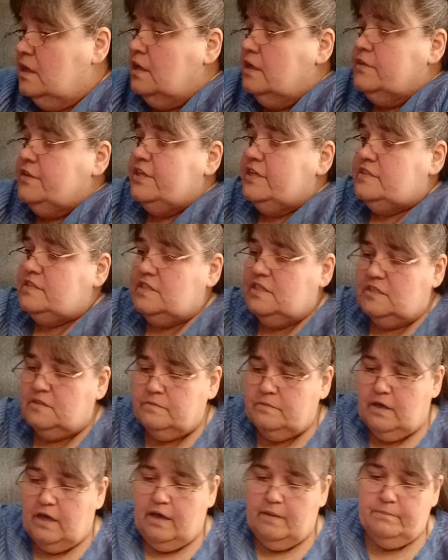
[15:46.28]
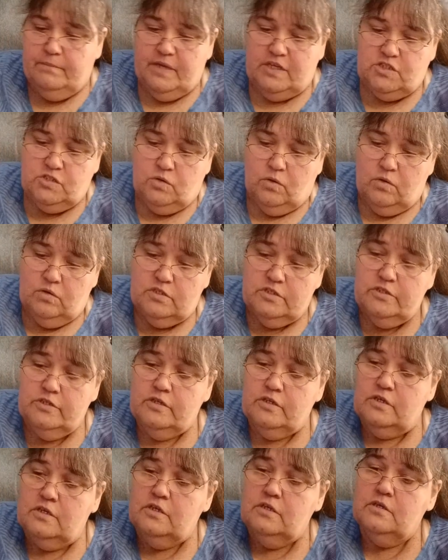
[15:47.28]
This is a much
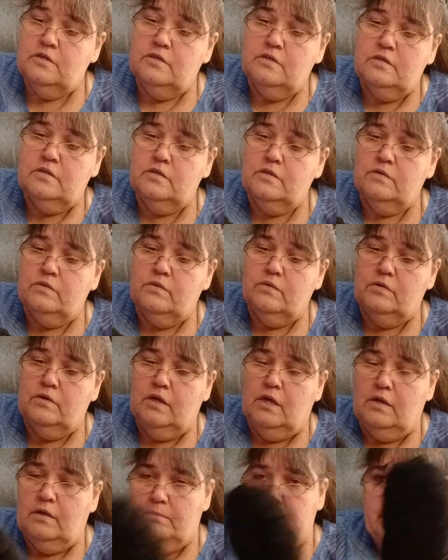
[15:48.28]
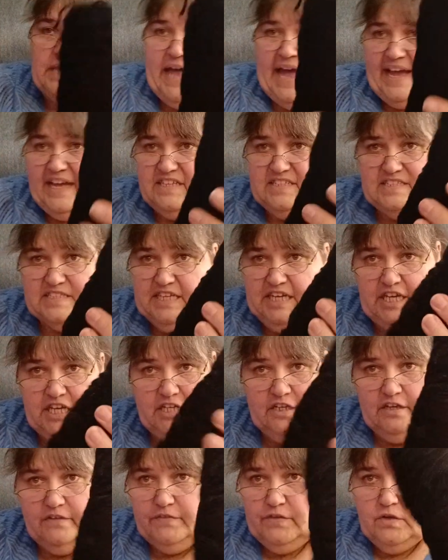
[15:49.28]
older black
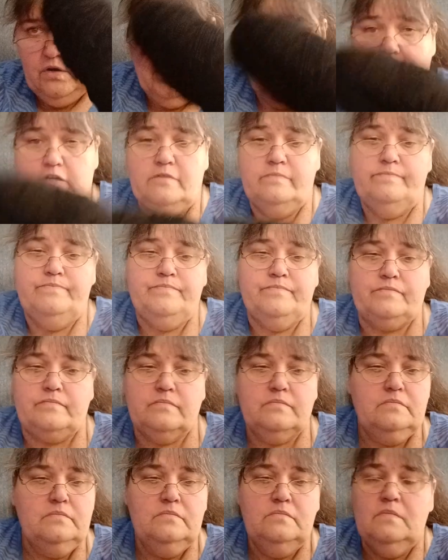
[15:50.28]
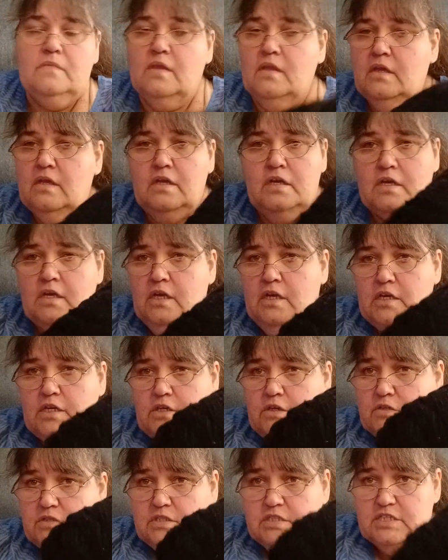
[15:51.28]
skein of yarn.
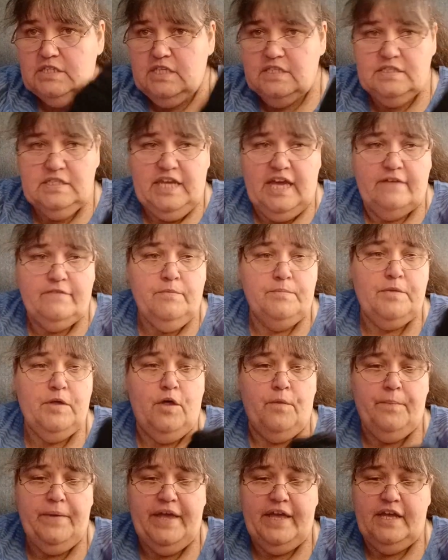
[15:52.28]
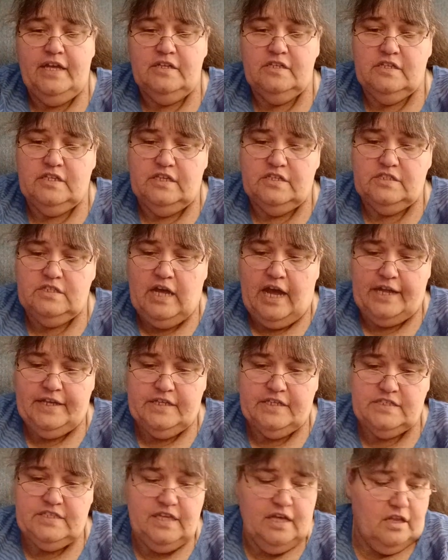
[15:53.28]
Usually doesn't have a ball band. I
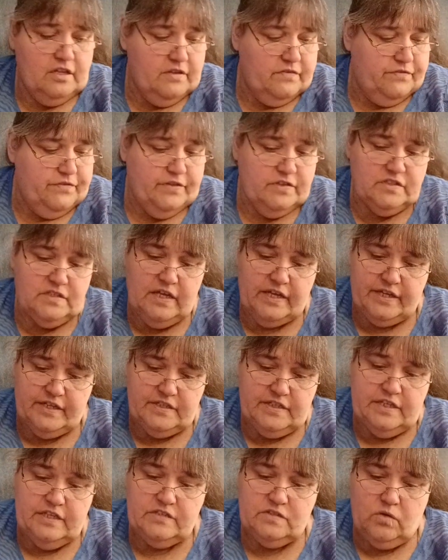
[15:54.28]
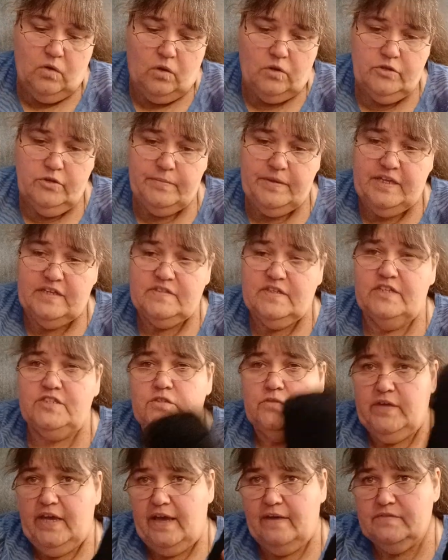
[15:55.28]
could tell it feels like it is older because I
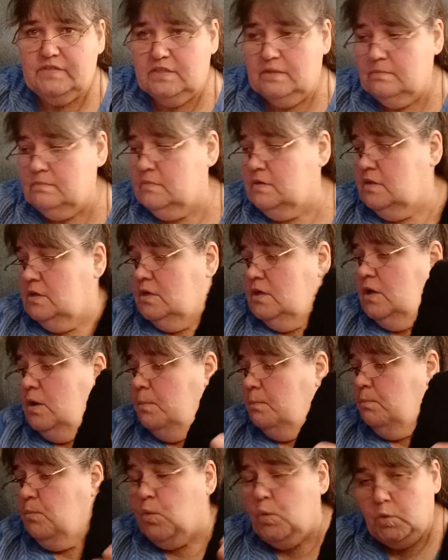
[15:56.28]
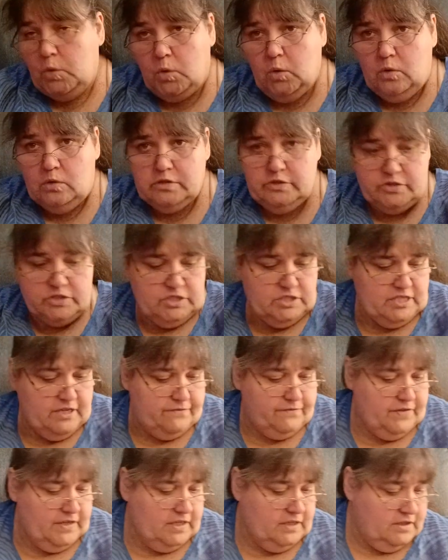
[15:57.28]
do have some more older
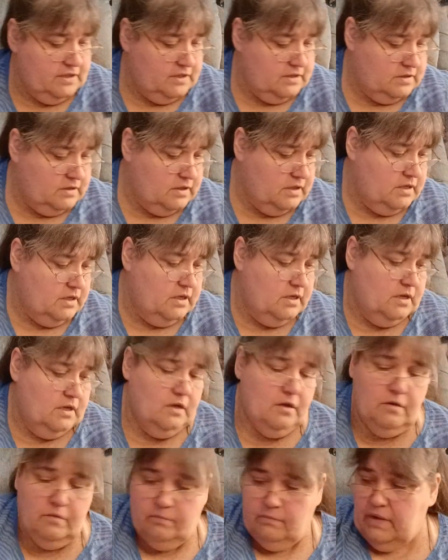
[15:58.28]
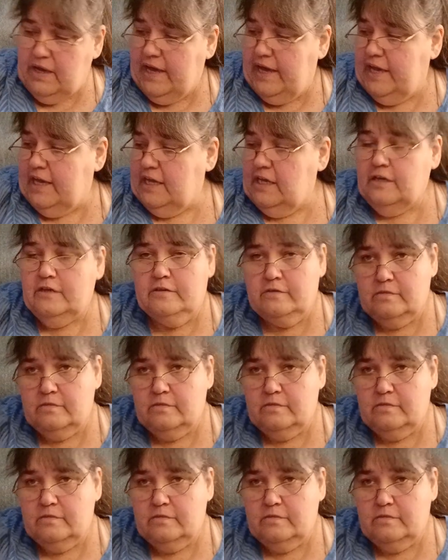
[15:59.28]
stuff in my